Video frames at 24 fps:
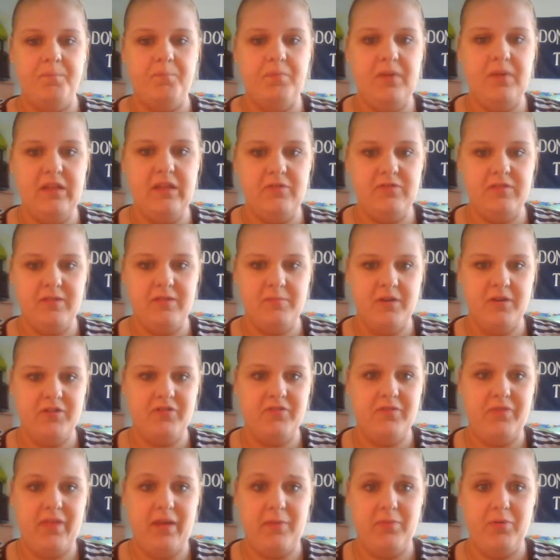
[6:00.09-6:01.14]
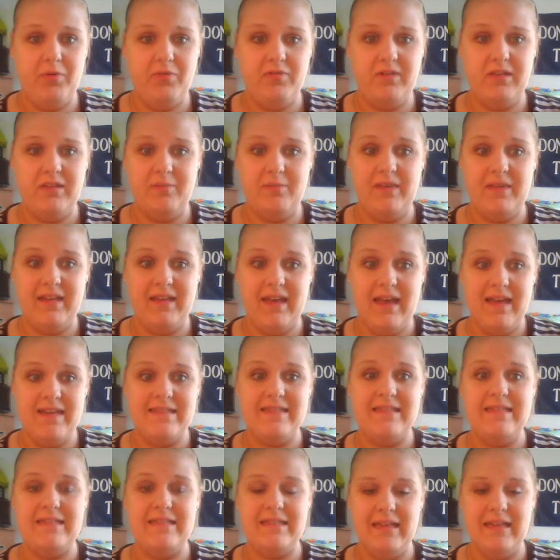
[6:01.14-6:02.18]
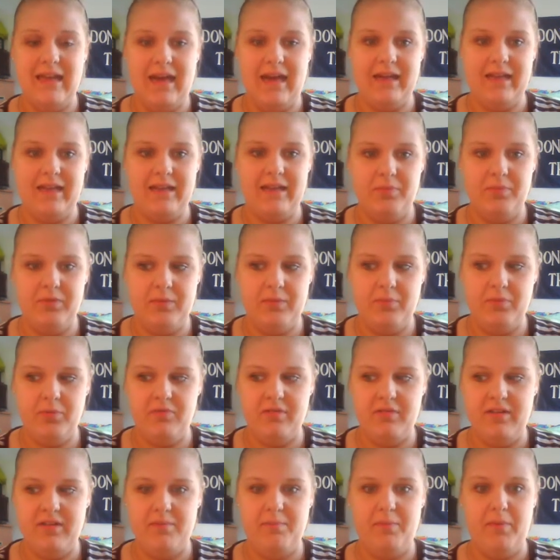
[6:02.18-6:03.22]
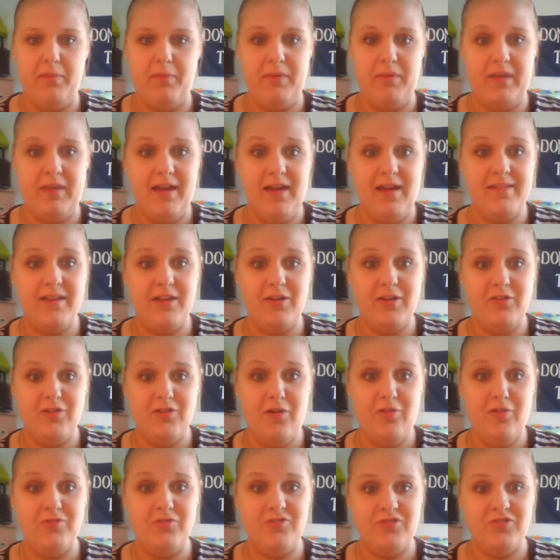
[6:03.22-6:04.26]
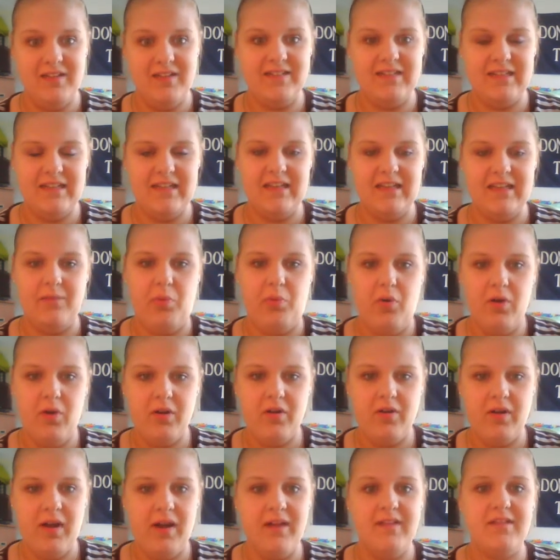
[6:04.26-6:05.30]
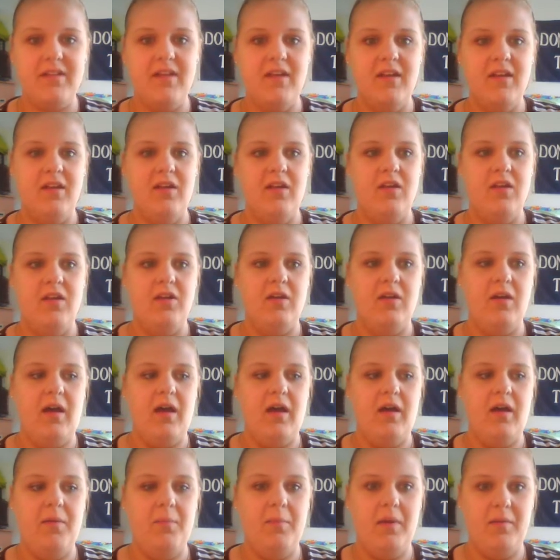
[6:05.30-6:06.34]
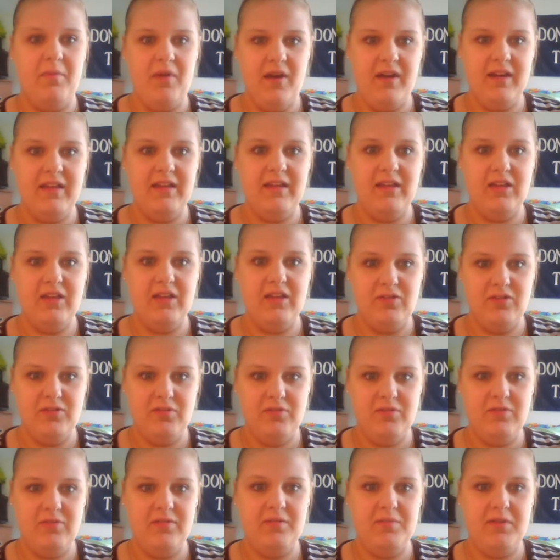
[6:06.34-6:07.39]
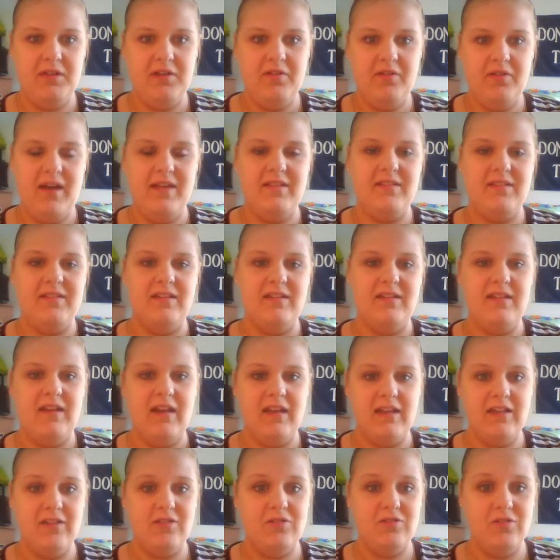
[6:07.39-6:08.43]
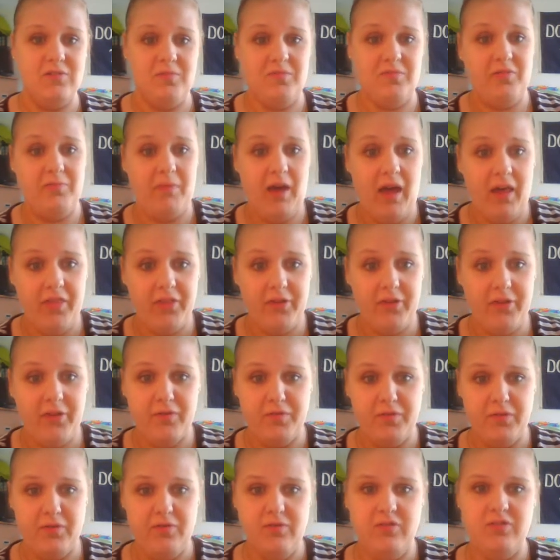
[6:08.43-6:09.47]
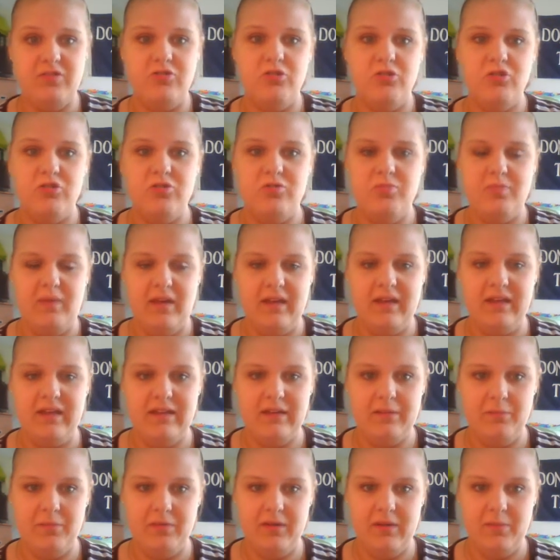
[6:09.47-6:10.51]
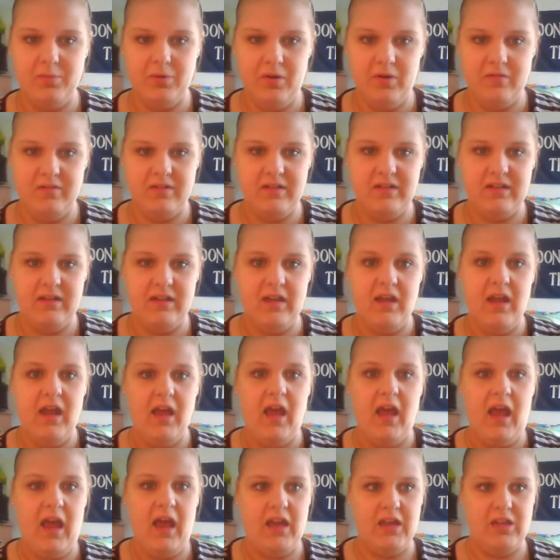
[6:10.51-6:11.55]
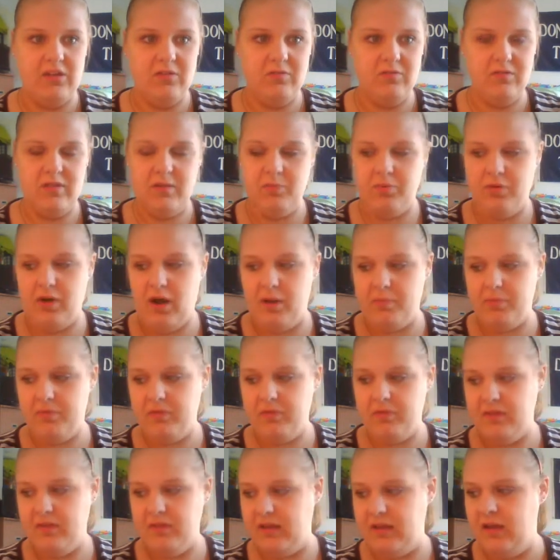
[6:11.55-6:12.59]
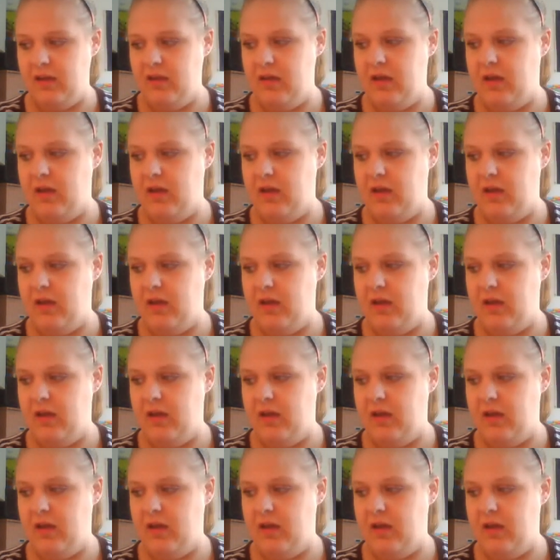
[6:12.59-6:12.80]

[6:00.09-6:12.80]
be using much of that protein because it's not a complete protein. But because I don't just eat pork rinds, my body can use amino acids that I consume from other foods to make it a complete protein and use it properly.